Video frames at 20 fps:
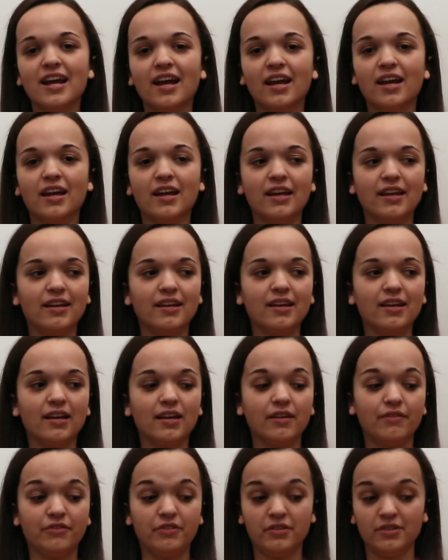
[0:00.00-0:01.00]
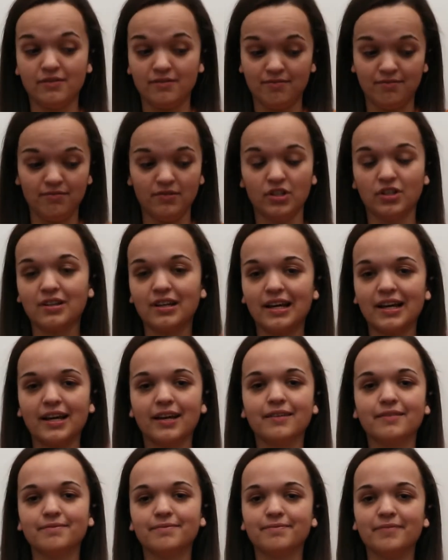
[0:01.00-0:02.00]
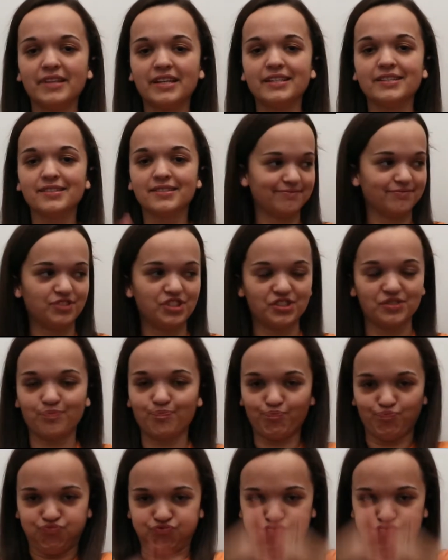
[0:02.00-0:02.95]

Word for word: and if you look like this, just